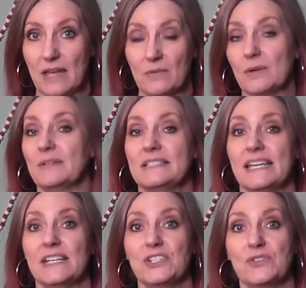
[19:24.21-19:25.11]
And when we
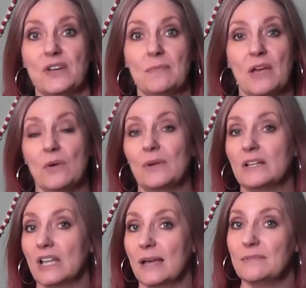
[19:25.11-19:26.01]
take a trip, we
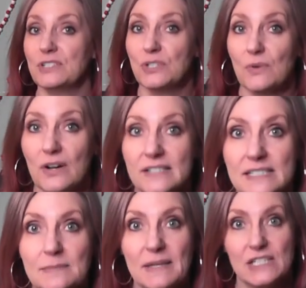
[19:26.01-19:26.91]
climb into our
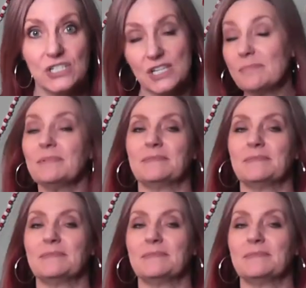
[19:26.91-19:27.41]
spaceship.